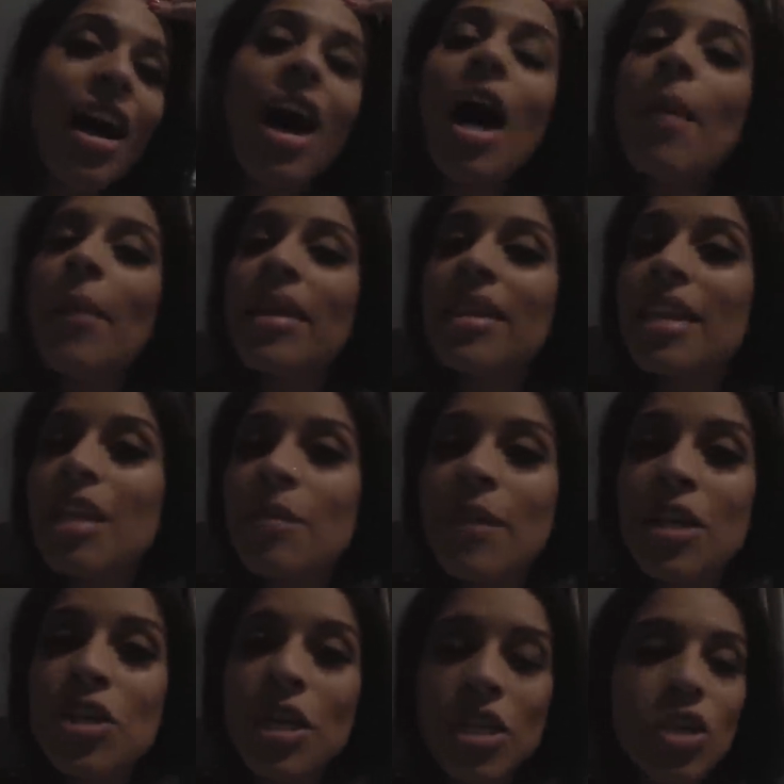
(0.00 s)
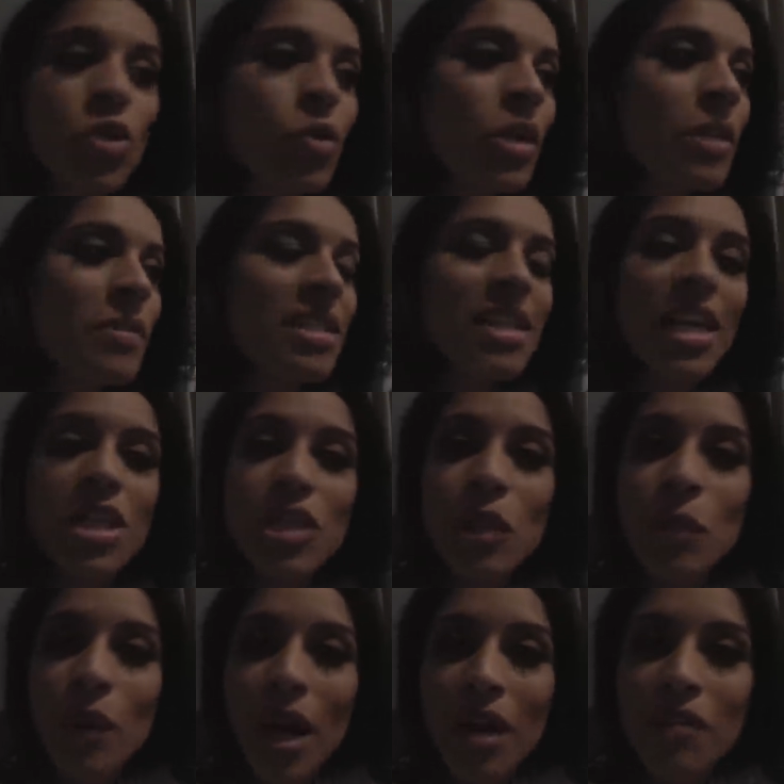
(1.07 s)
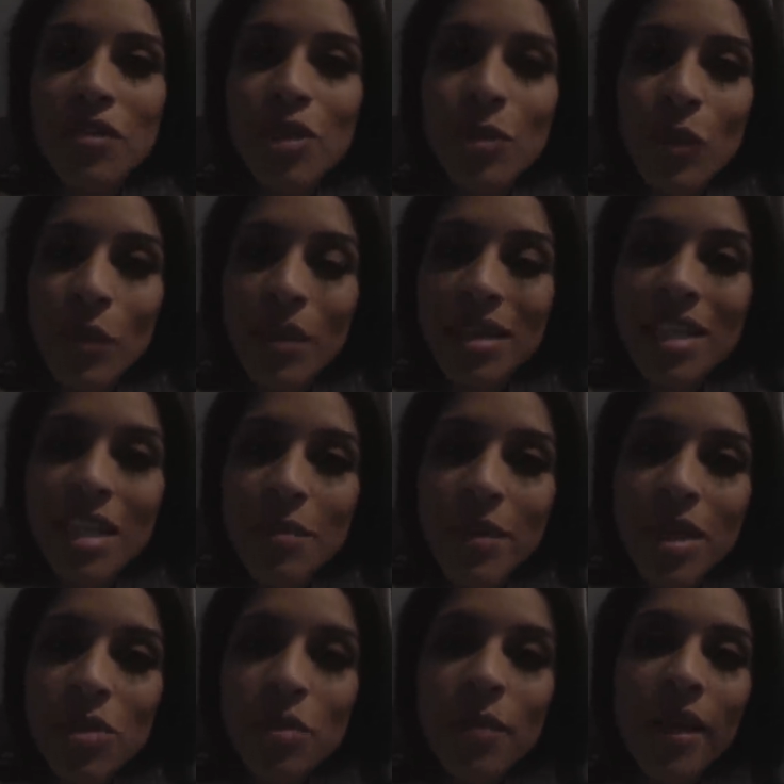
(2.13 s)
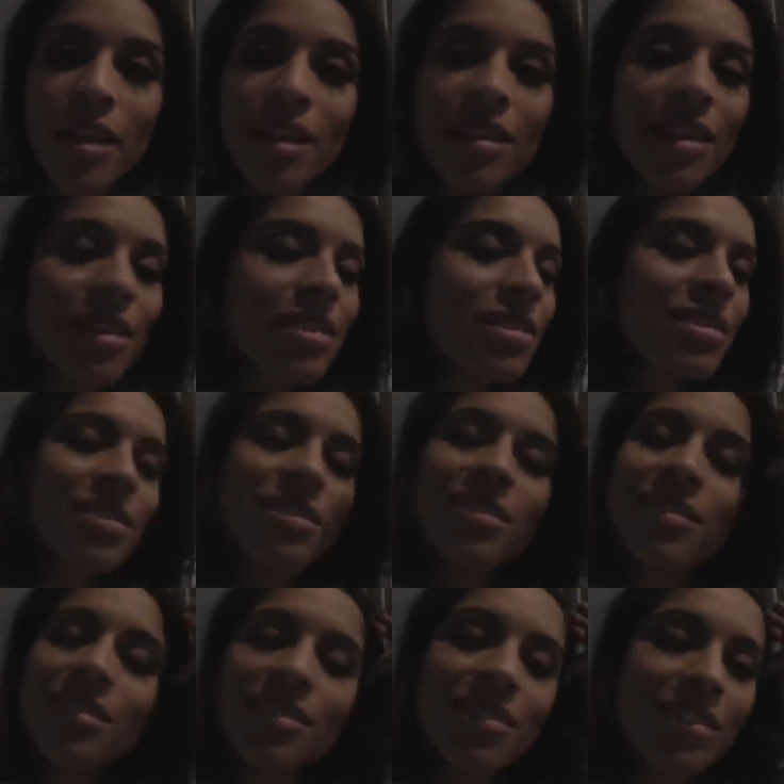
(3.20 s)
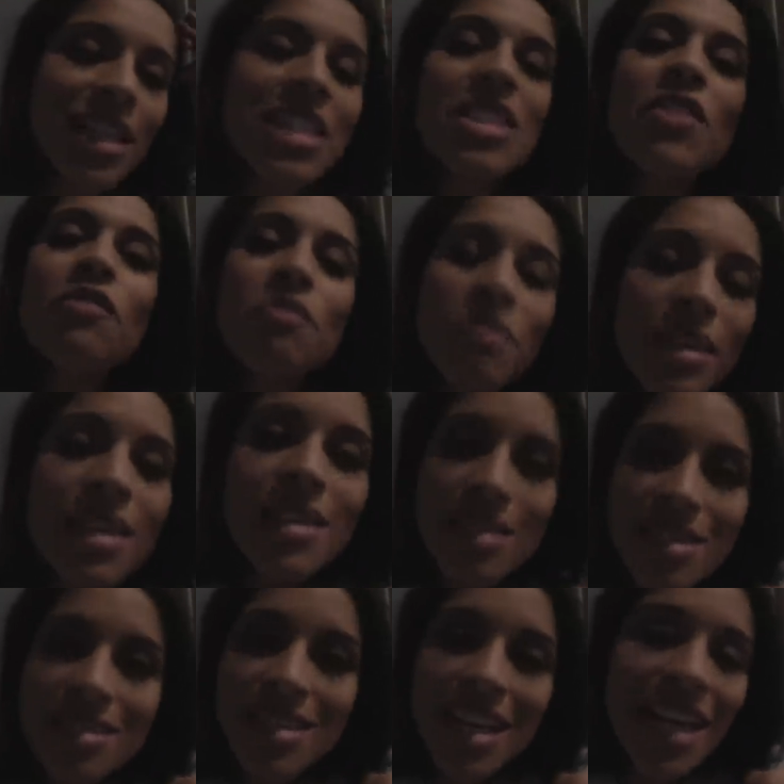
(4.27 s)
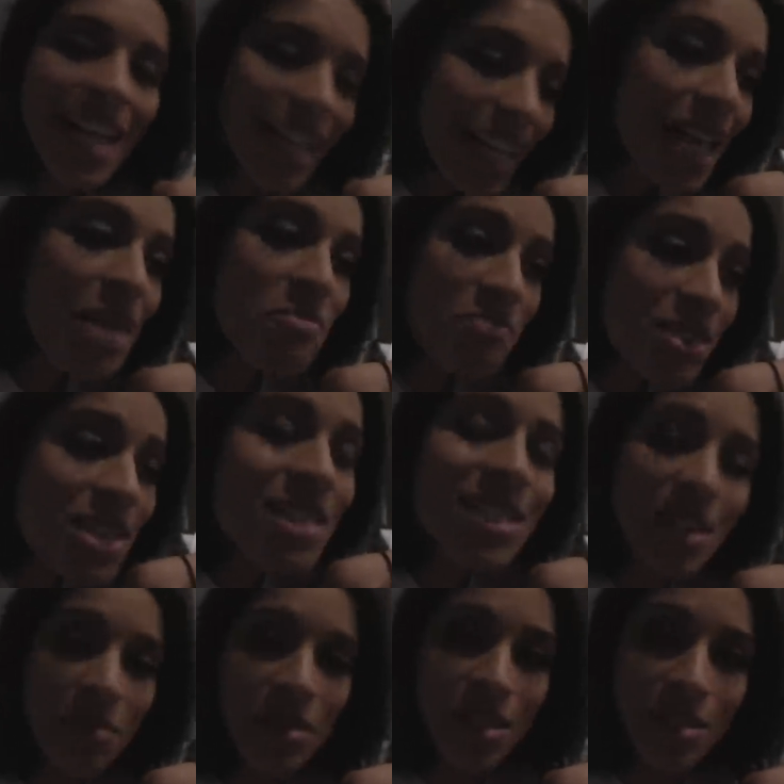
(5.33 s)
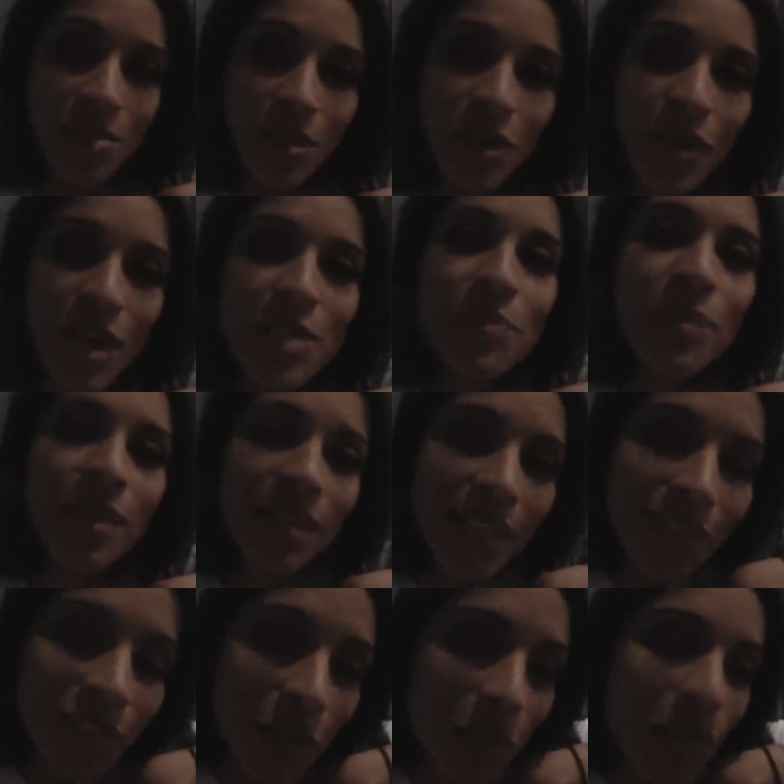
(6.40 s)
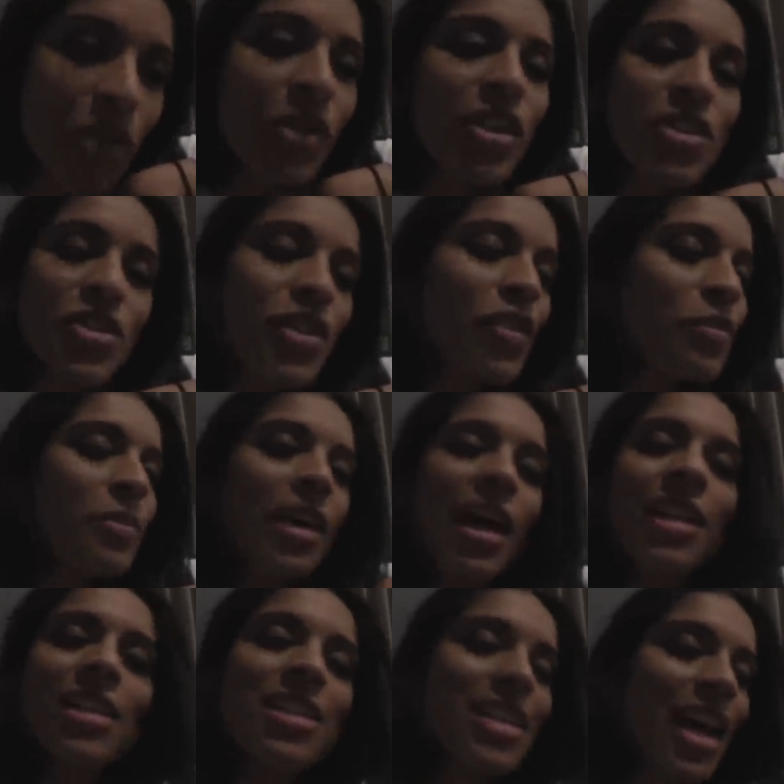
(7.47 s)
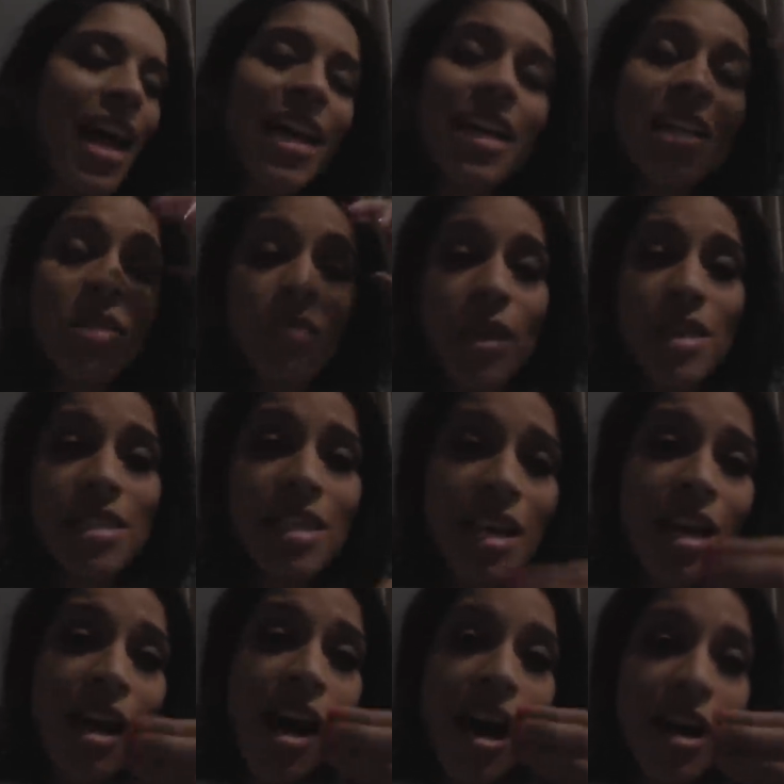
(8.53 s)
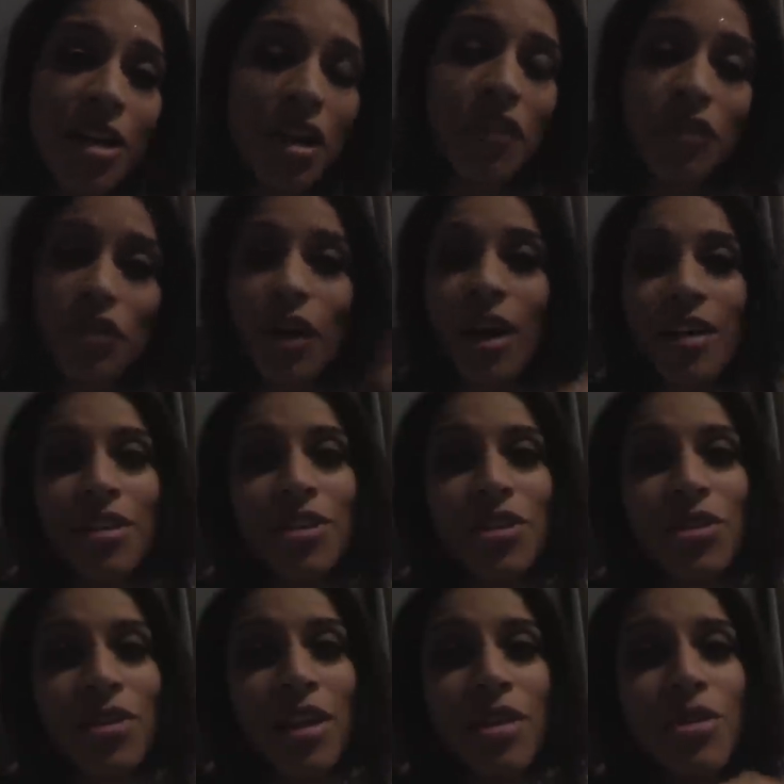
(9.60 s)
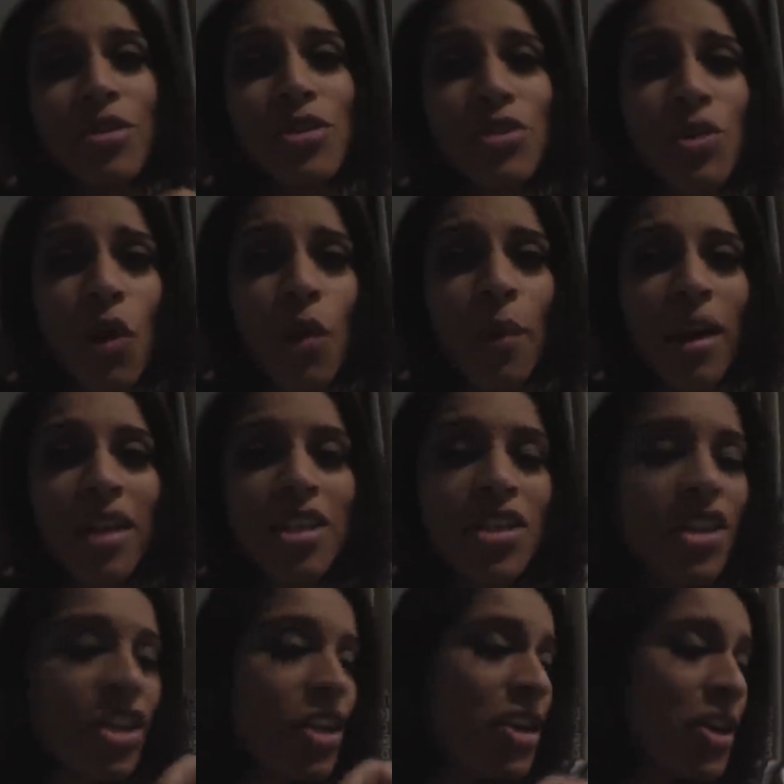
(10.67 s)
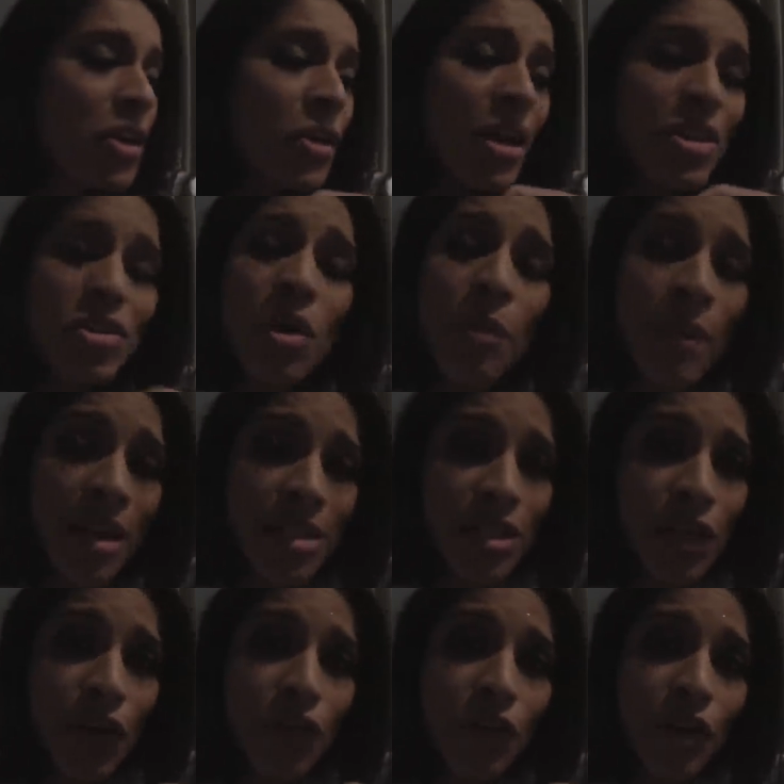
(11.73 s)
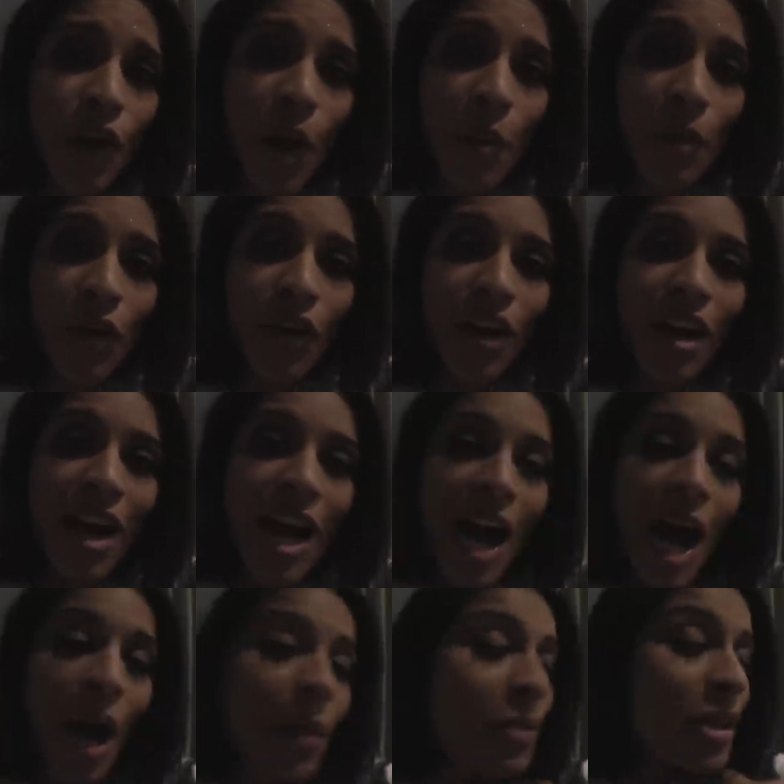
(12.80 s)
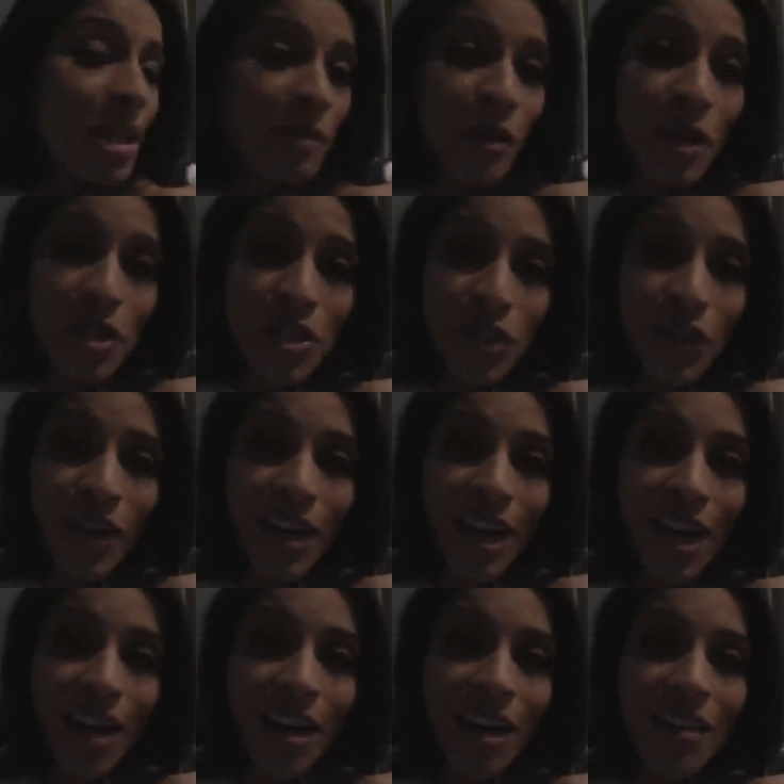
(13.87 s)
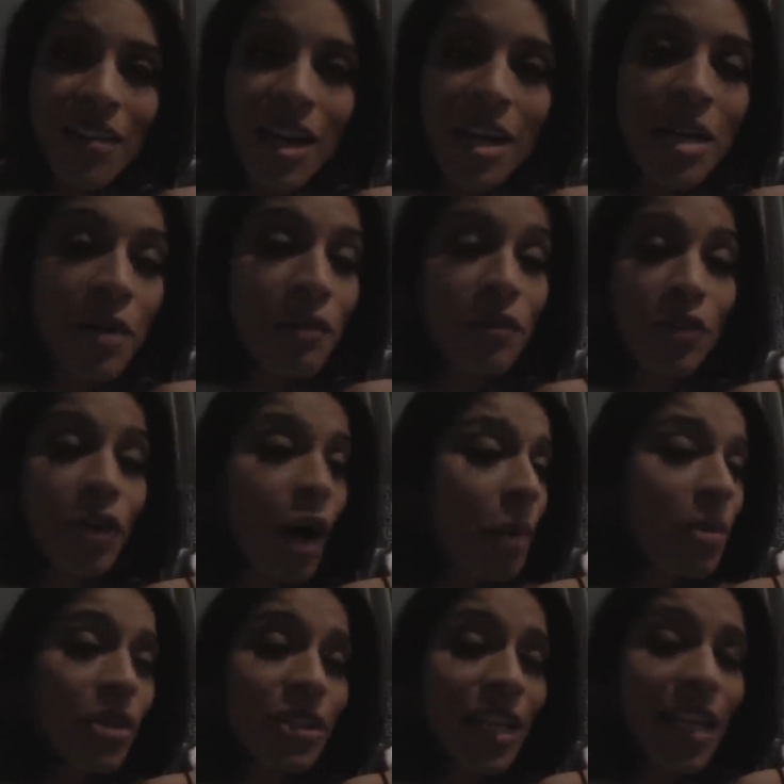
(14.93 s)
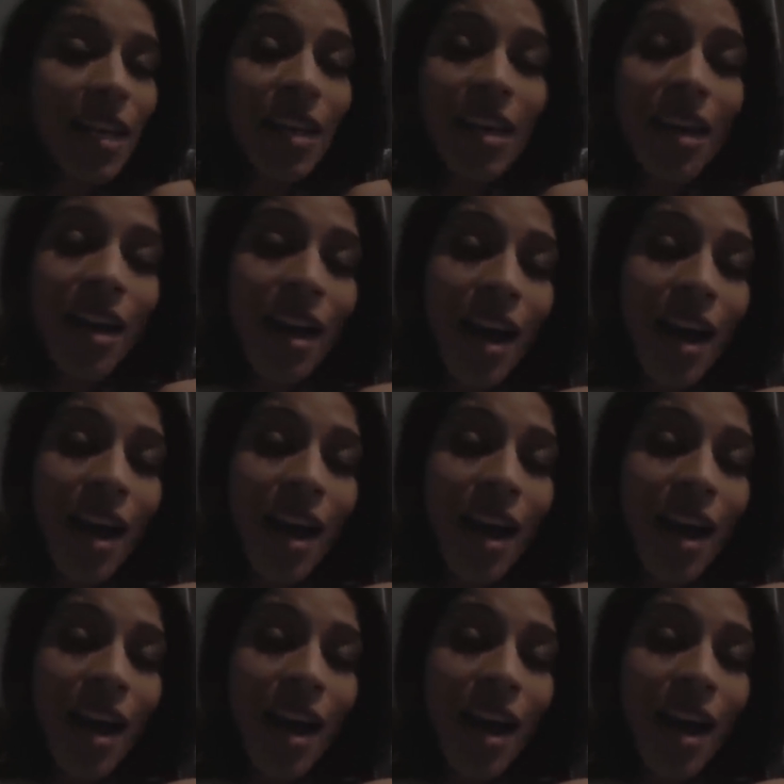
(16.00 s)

I'm at the EMAs, you guys are tweeting me saying, so proud of Superwoman at the EMAs, we made it. Like, that stuff means... Like, that means something to me. You guys believe in me and you guys are there for me. I just can't express enough gratitude to you. Thank you so much. You guys are amazing. You're phenomenal. I'm really emotional right now. I've had a phenomenal day.